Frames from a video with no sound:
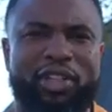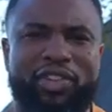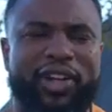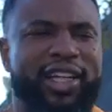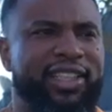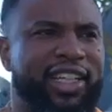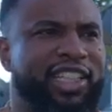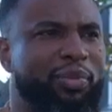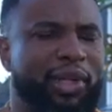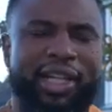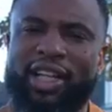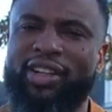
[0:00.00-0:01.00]
crazy. He's
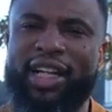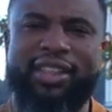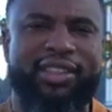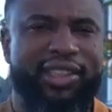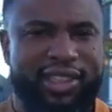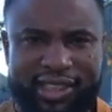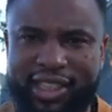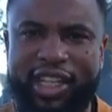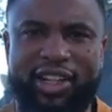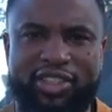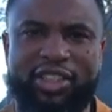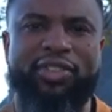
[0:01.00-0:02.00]
been here like 60
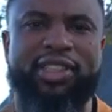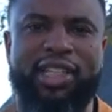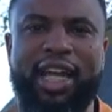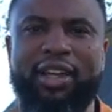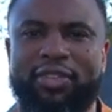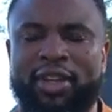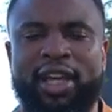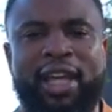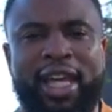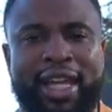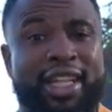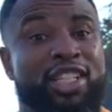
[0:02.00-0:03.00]
years of his life,
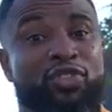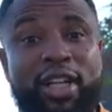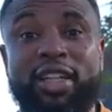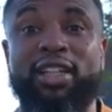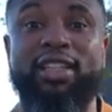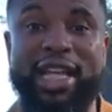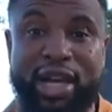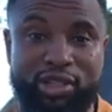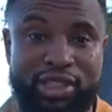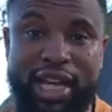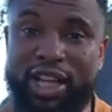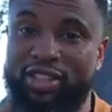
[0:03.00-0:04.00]
and he's ready to
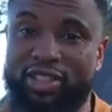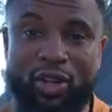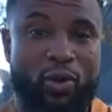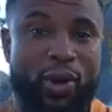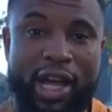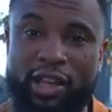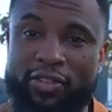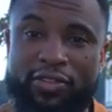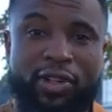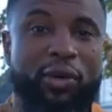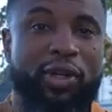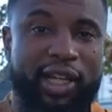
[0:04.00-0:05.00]
downsize. No wife,
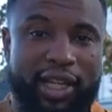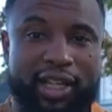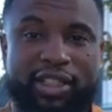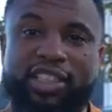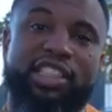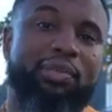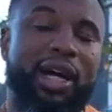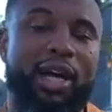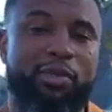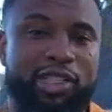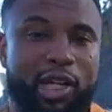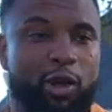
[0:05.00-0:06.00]
no kids, he's by
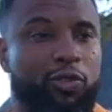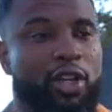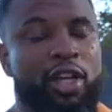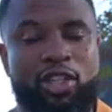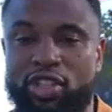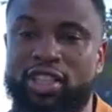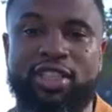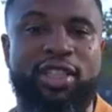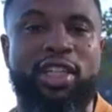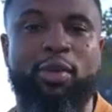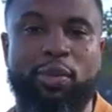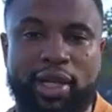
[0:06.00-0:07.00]
himself. So he doesn't
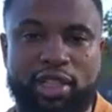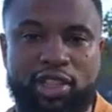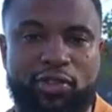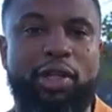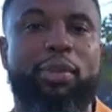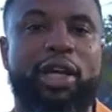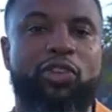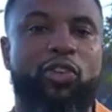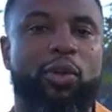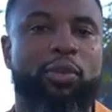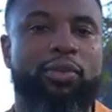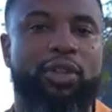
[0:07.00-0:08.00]
need a big
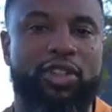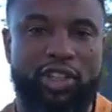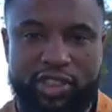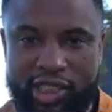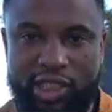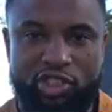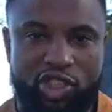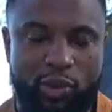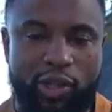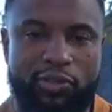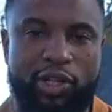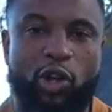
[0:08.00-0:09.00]
3-bedroom, 1,300
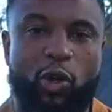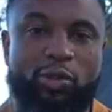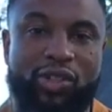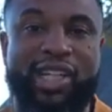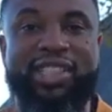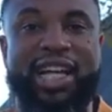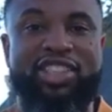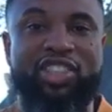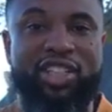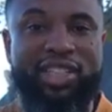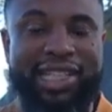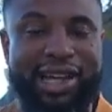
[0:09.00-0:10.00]
square foot home. So he's
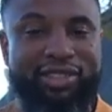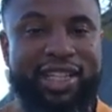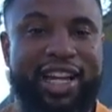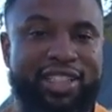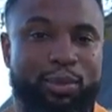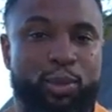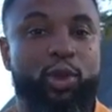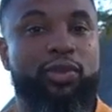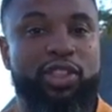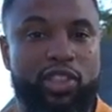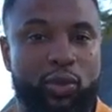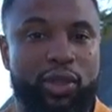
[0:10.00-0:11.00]
actually gonna downsize and move
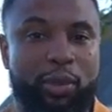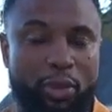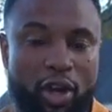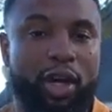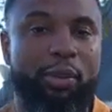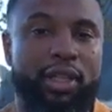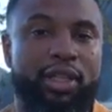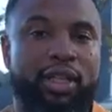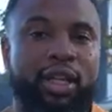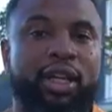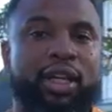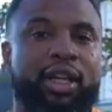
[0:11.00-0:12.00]
into an apartment,
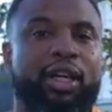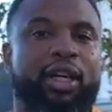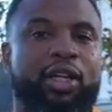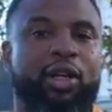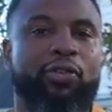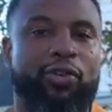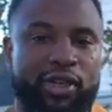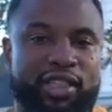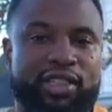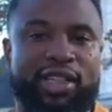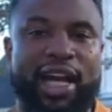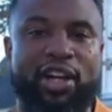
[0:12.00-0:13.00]
for his
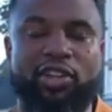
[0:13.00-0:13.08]
latter